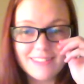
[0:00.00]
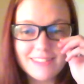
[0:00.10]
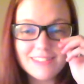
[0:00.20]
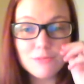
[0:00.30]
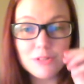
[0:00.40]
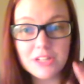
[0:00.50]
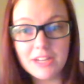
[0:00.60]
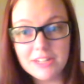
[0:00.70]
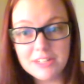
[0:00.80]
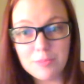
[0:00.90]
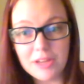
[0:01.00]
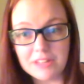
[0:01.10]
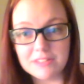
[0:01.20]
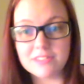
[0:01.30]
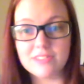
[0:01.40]
This one, it kind of
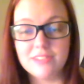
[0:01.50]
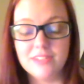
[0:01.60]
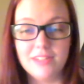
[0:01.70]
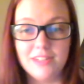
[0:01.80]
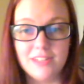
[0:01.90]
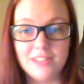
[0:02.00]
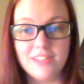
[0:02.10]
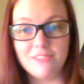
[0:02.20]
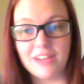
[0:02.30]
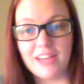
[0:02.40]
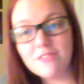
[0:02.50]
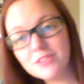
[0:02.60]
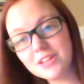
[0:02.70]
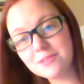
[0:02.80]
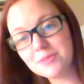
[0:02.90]
depends. If I have a
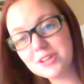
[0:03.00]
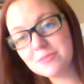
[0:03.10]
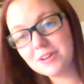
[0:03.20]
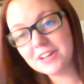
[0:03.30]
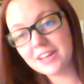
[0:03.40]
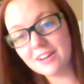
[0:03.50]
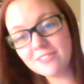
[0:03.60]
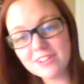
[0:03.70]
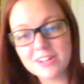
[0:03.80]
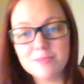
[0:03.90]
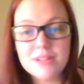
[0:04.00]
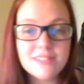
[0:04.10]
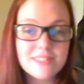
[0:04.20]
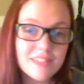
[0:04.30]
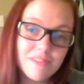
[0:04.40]
lot of money in my account and I'm
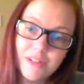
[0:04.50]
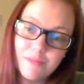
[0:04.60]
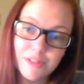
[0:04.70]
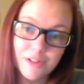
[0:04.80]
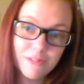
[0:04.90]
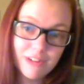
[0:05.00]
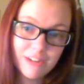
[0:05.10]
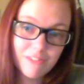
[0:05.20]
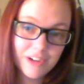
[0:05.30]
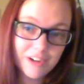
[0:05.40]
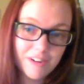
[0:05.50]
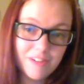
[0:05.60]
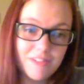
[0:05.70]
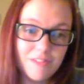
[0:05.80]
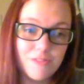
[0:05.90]
not saving up to go
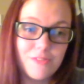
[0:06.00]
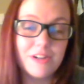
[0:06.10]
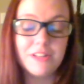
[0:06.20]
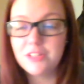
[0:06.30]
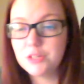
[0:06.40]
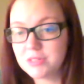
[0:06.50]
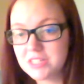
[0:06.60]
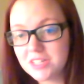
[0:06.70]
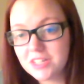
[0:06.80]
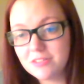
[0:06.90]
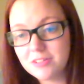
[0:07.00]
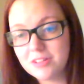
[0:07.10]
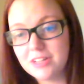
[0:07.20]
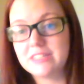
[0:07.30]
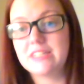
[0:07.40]
anywhere or for anything in
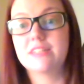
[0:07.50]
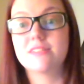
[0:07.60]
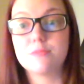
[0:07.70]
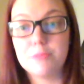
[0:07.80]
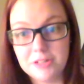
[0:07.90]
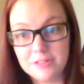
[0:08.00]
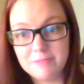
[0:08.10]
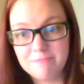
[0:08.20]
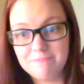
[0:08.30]
particular, I tend to spend.